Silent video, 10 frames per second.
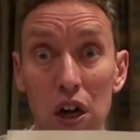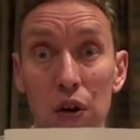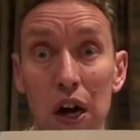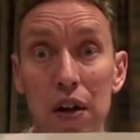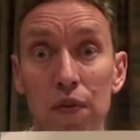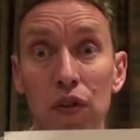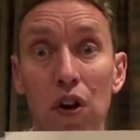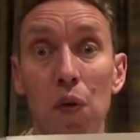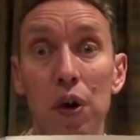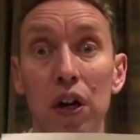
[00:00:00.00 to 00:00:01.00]
Okay,
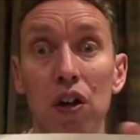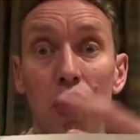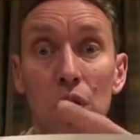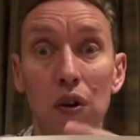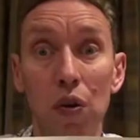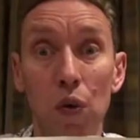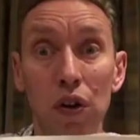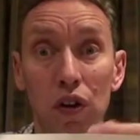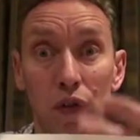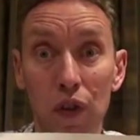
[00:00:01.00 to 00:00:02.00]
so we're going to shoot it
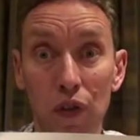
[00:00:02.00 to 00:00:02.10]
once from